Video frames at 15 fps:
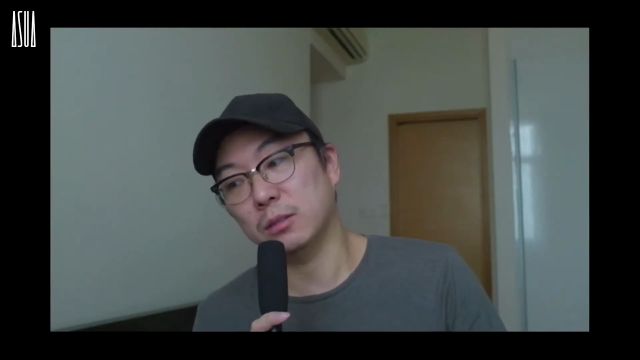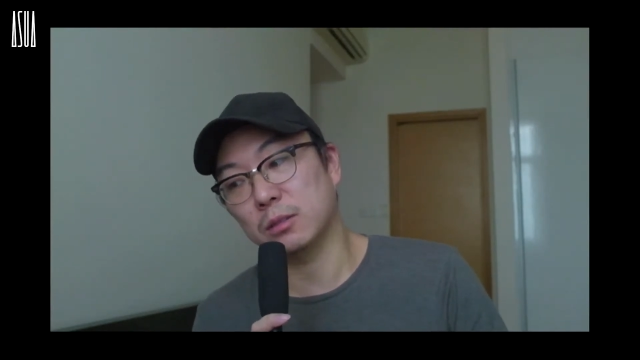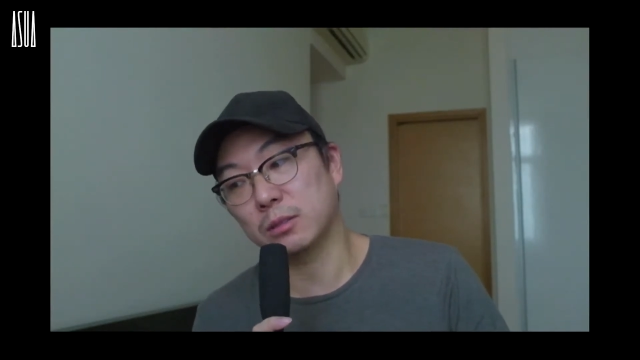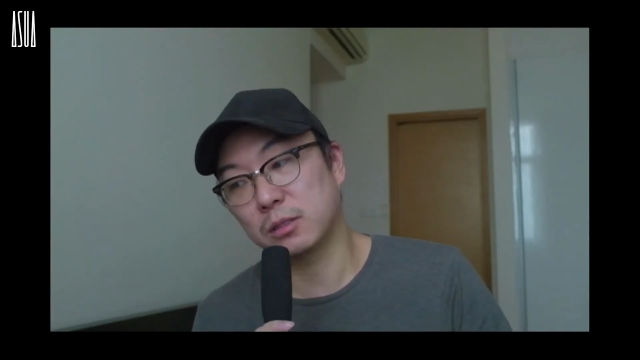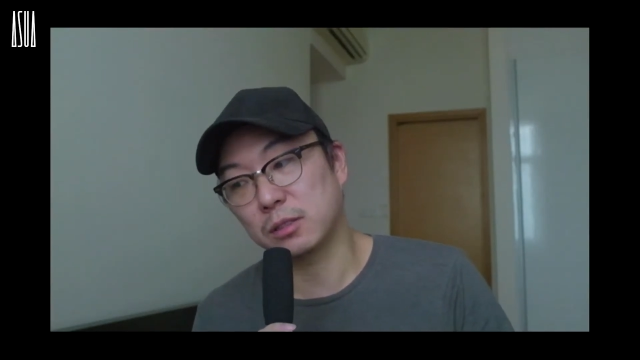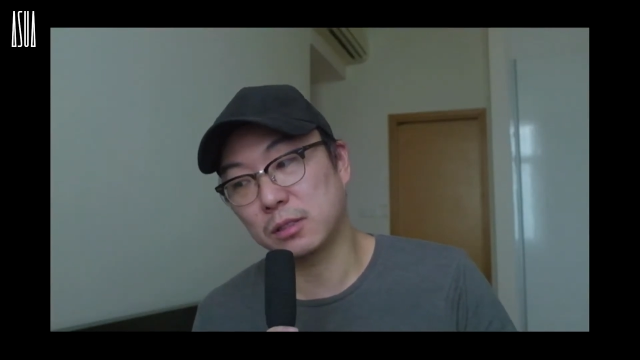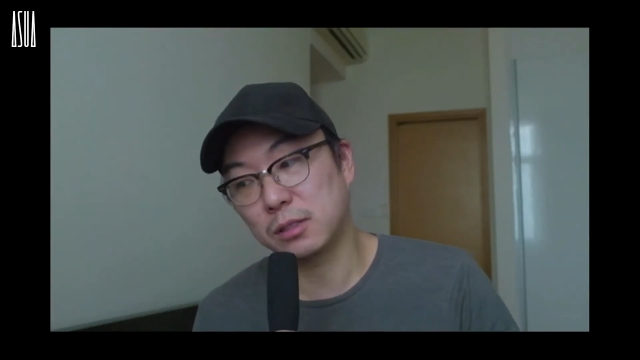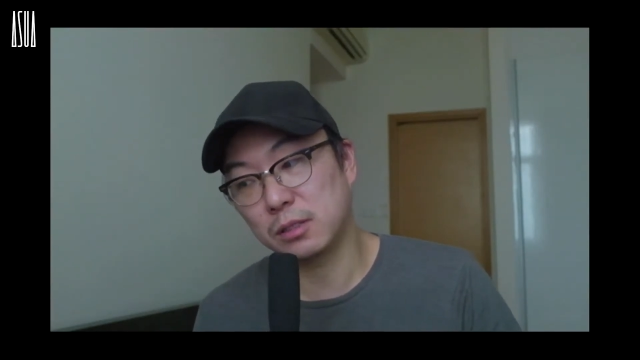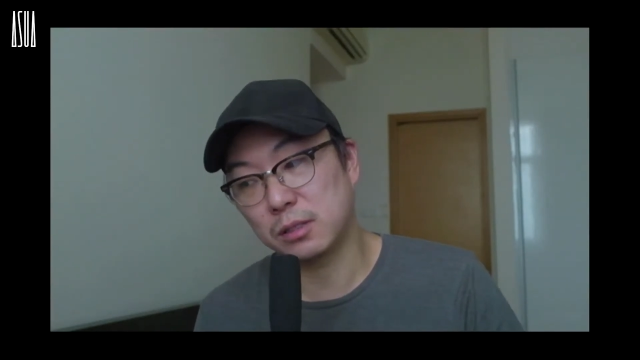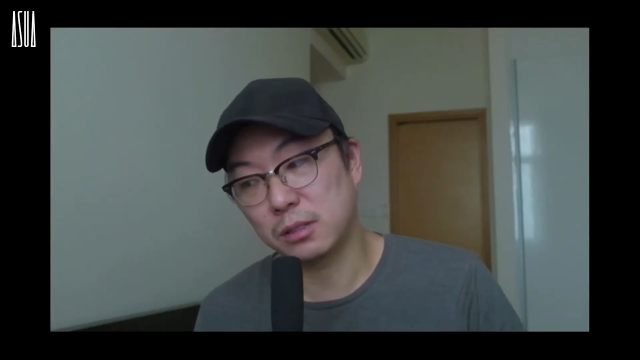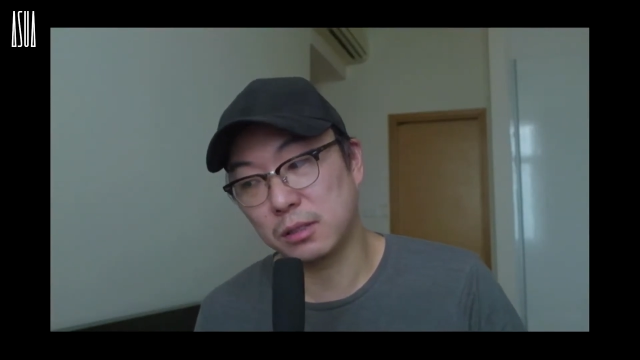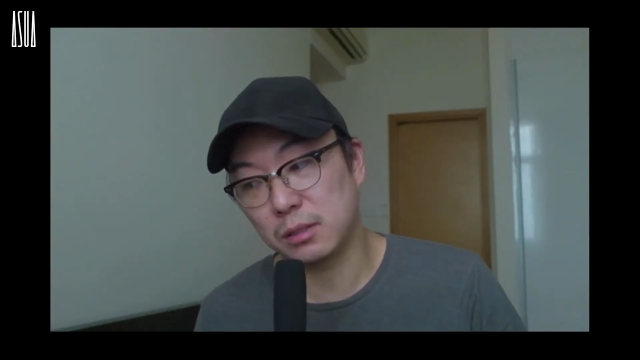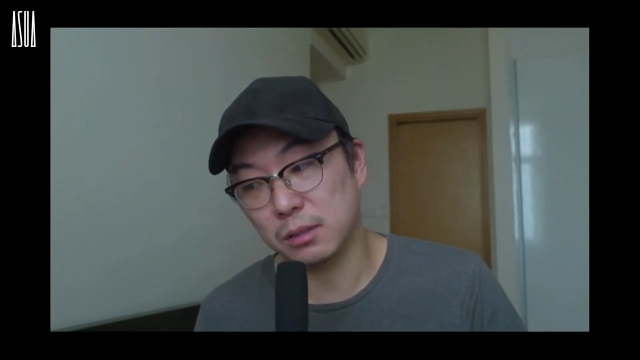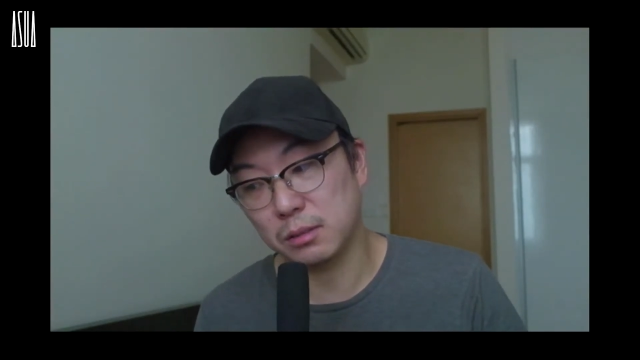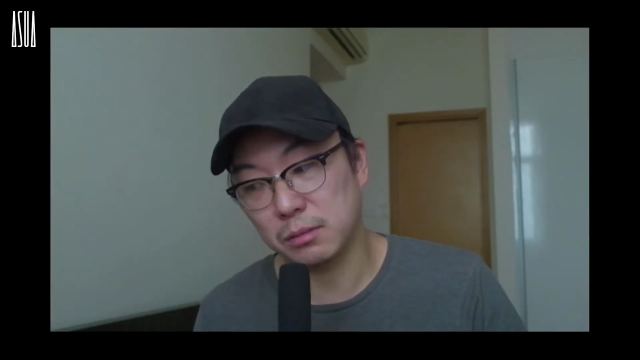
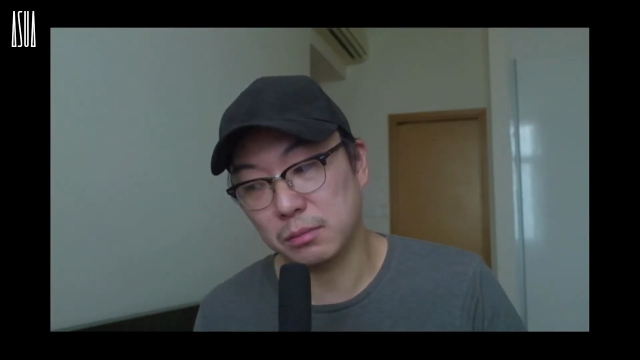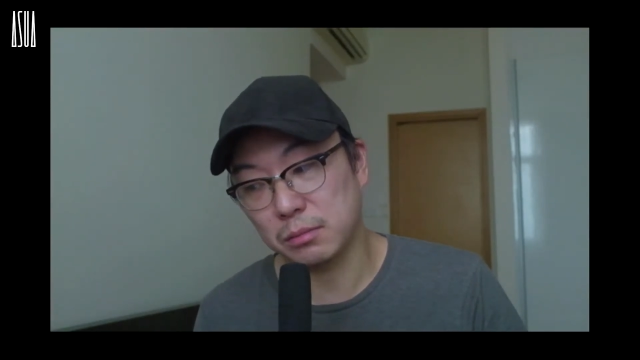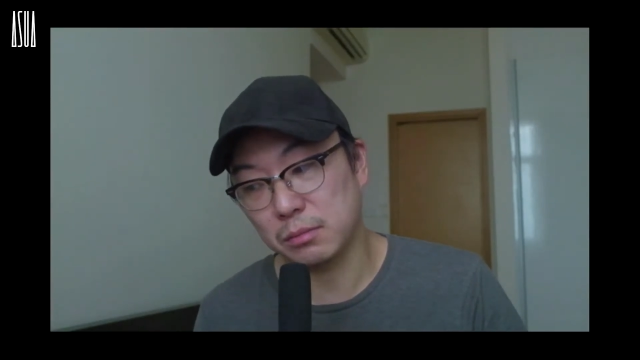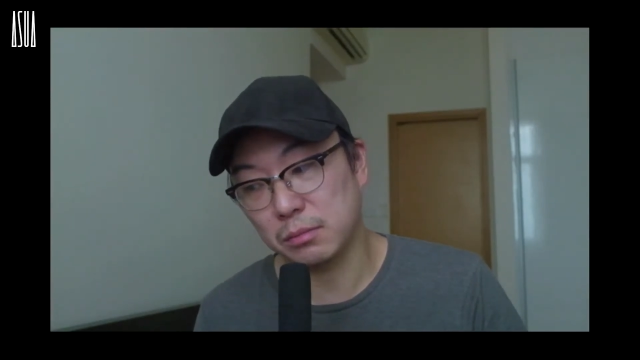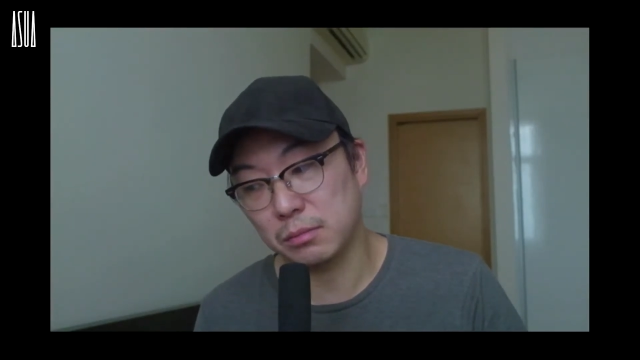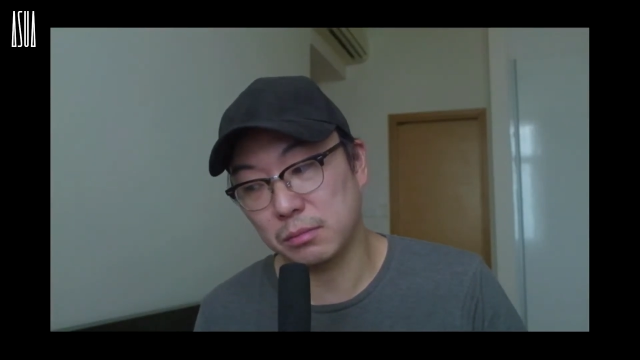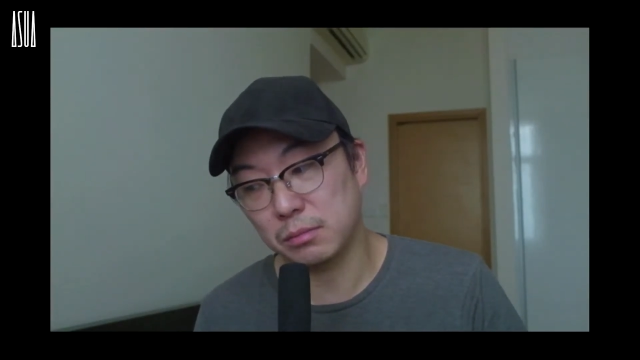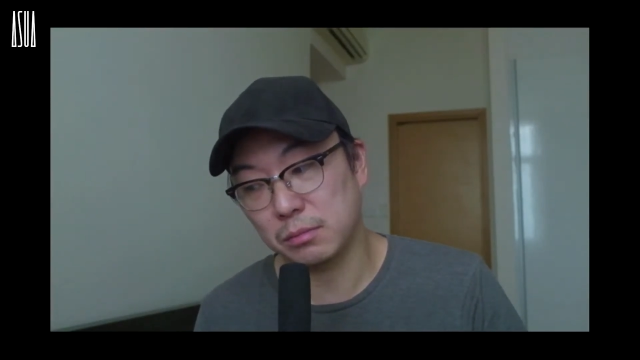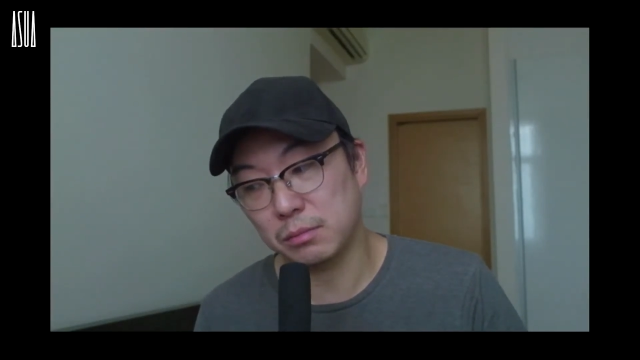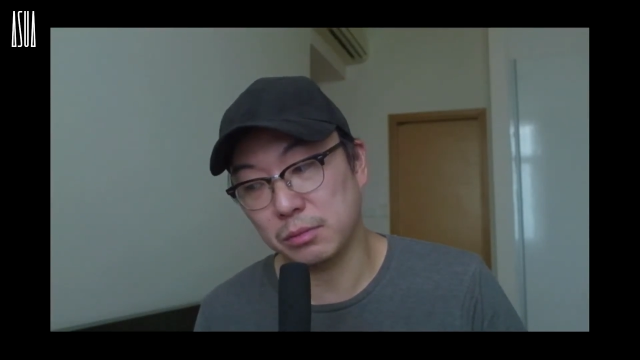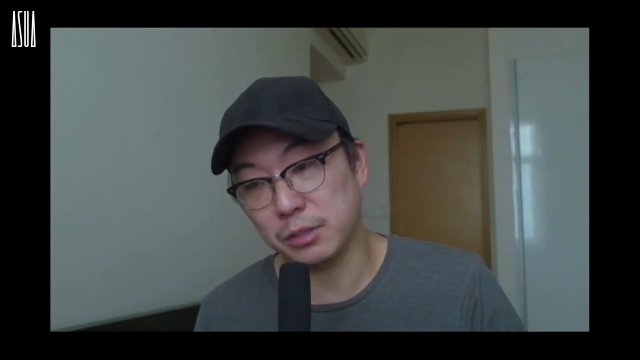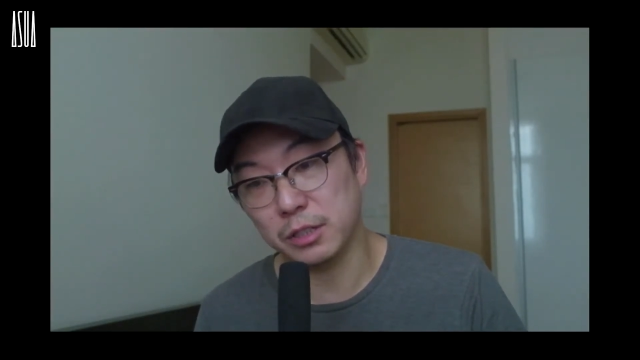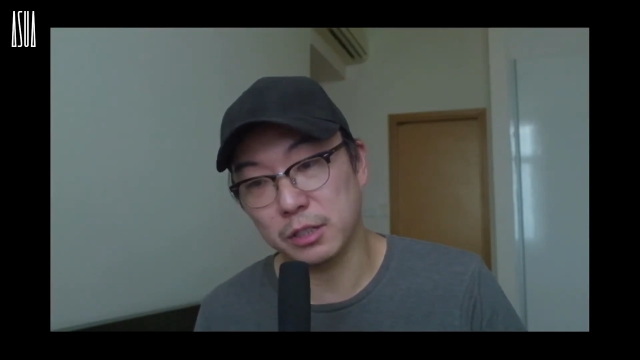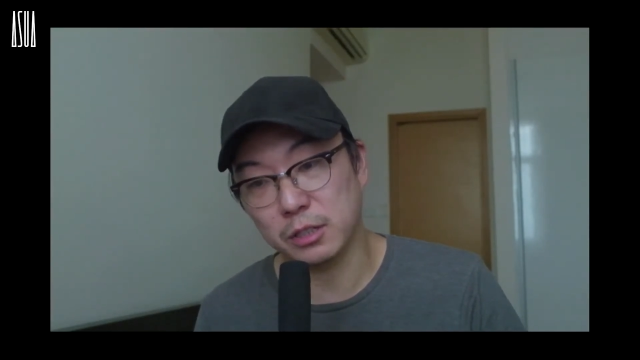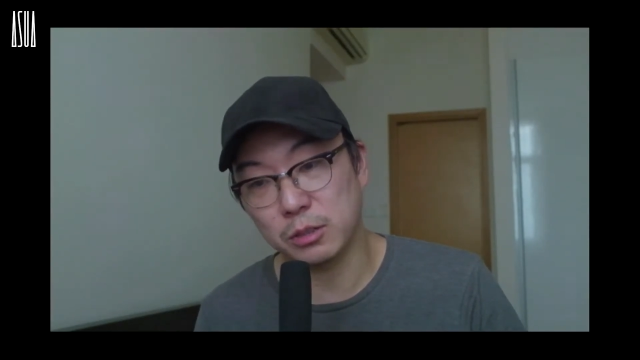looks
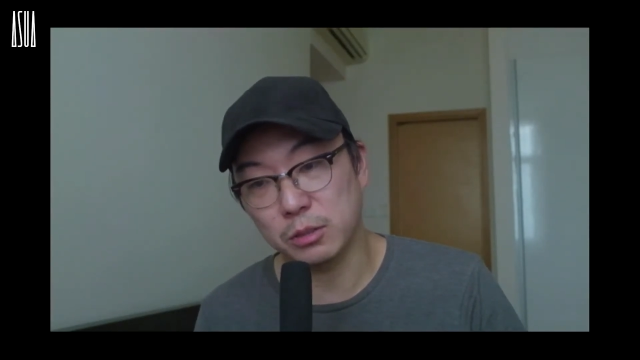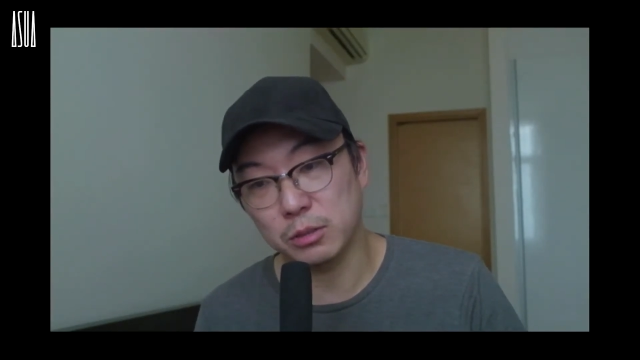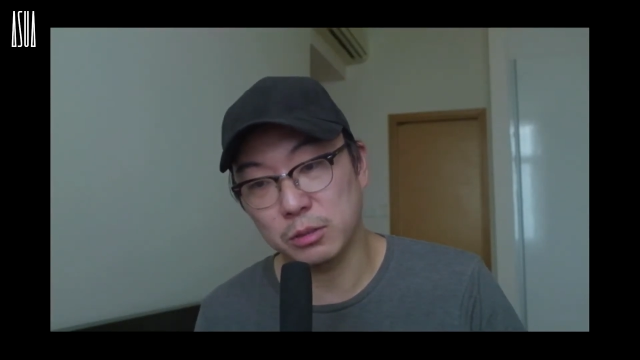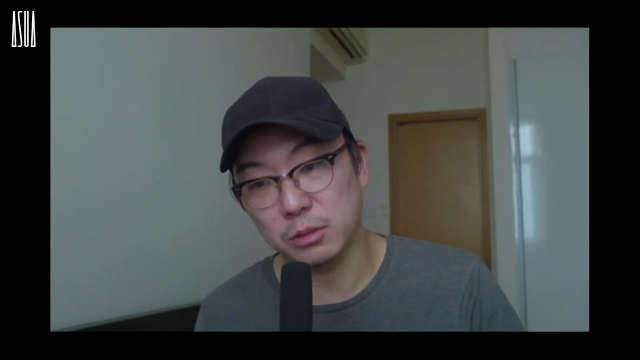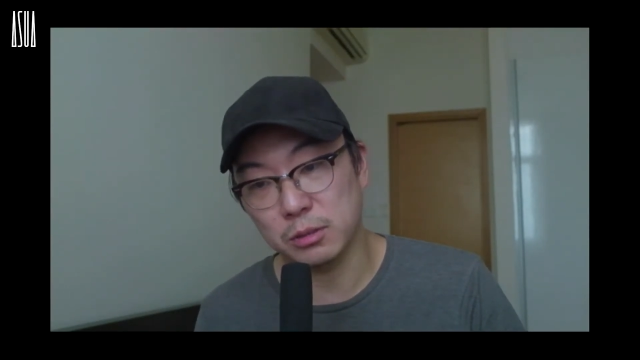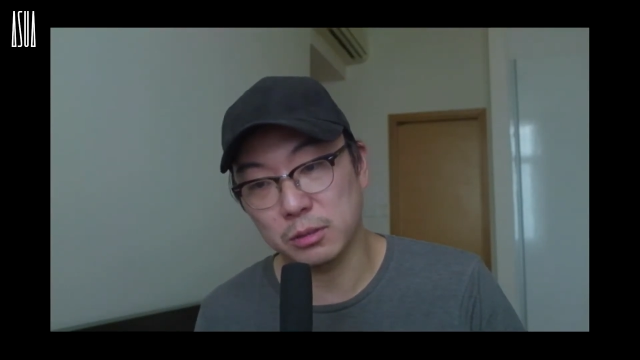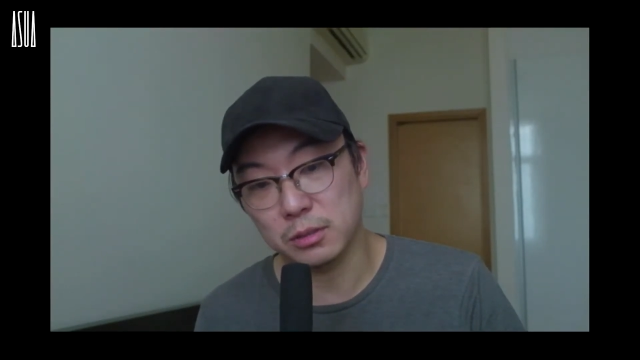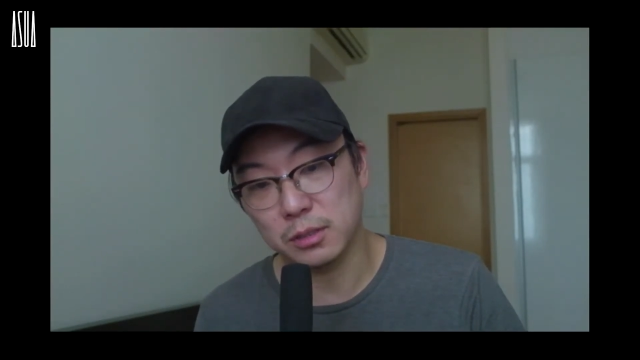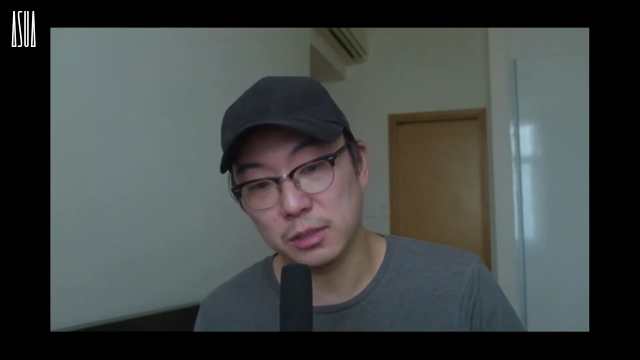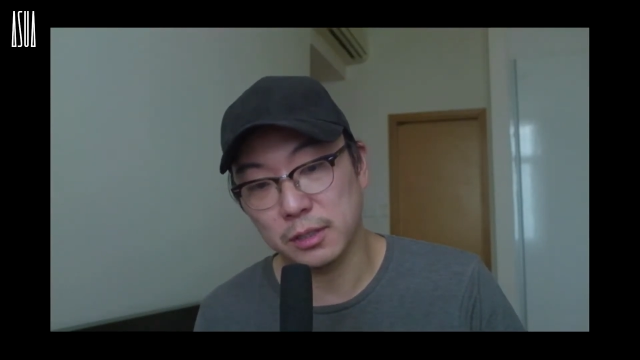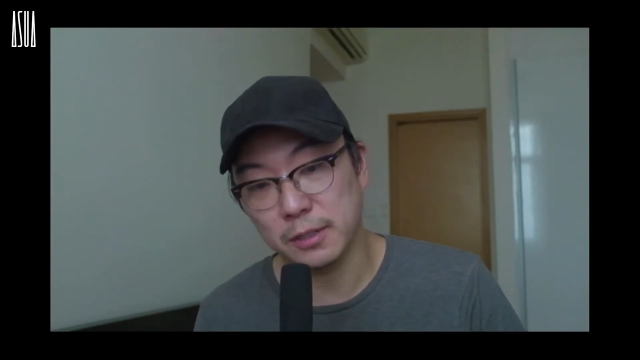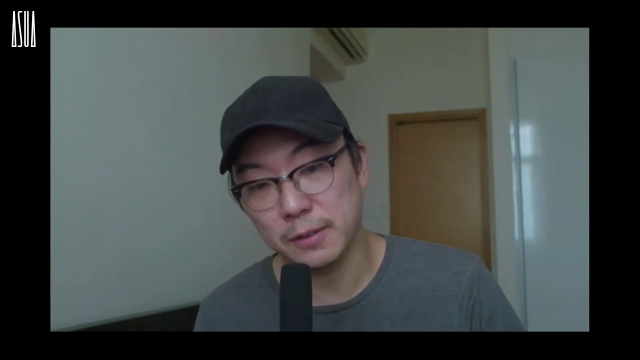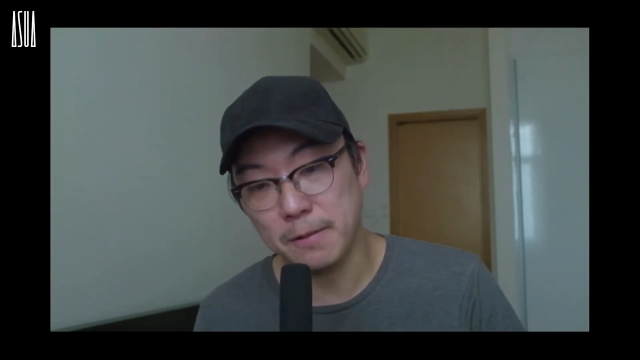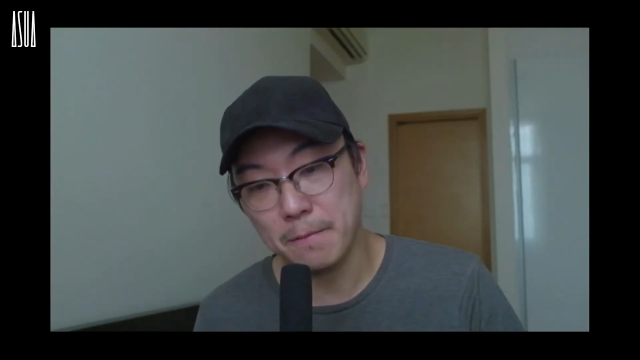pretty cool, huh?